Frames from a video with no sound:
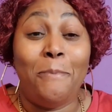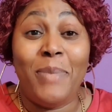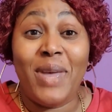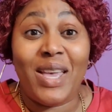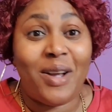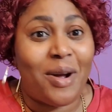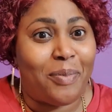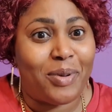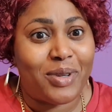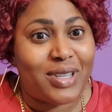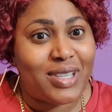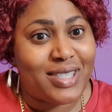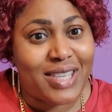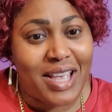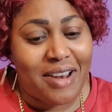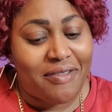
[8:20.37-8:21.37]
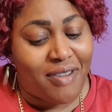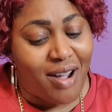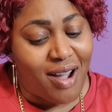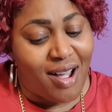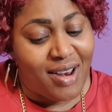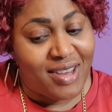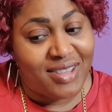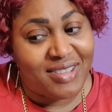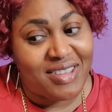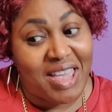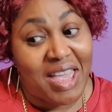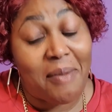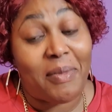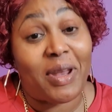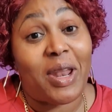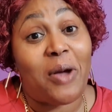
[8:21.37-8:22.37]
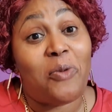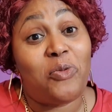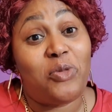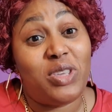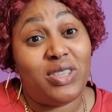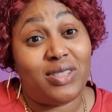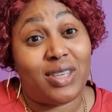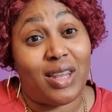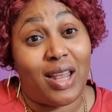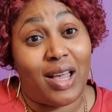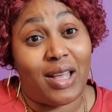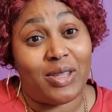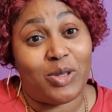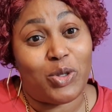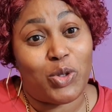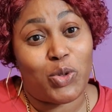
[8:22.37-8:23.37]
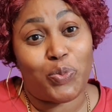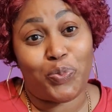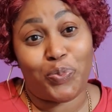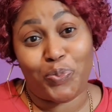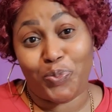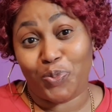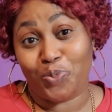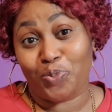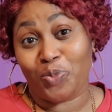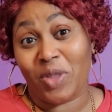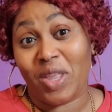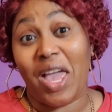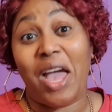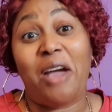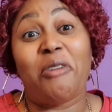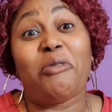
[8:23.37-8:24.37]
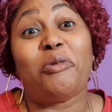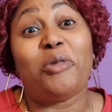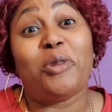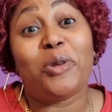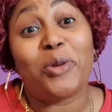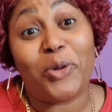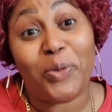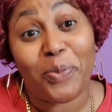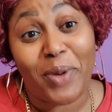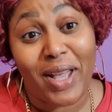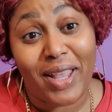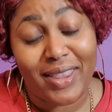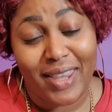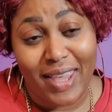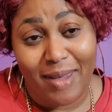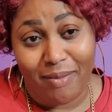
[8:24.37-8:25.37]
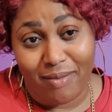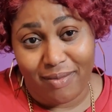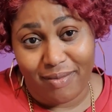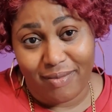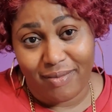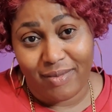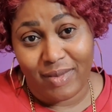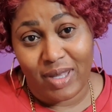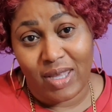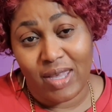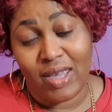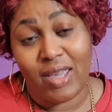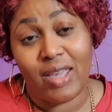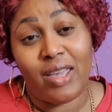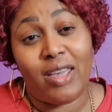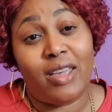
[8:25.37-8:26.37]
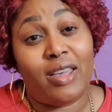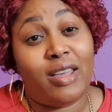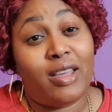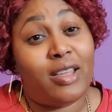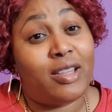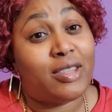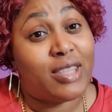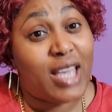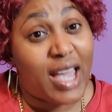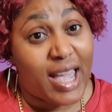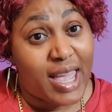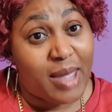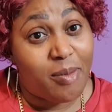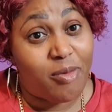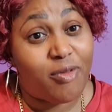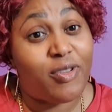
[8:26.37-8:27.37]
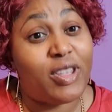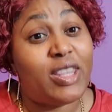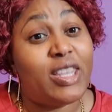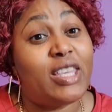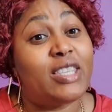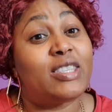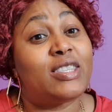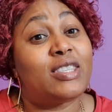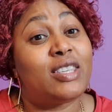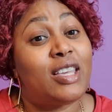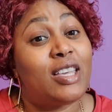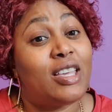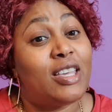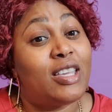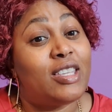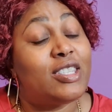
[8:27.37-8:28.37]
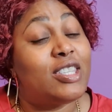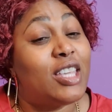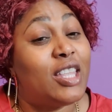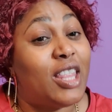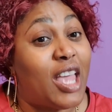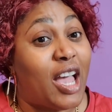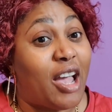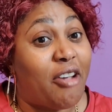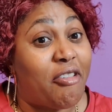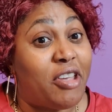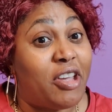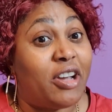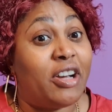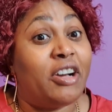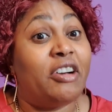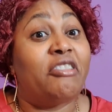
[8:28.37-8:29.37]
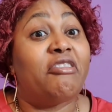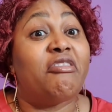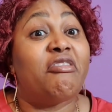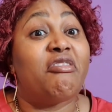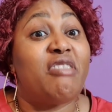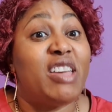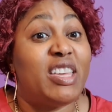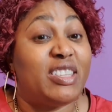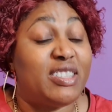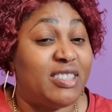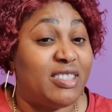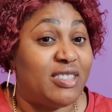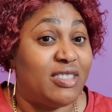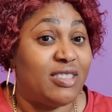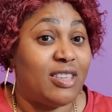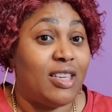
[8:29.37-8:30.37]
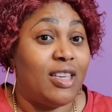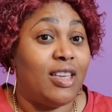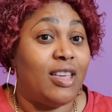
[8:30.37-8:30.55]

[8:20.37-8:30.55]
big up on yourself all the time, and I will say that. I run out pandem. Time for this scenario, rest.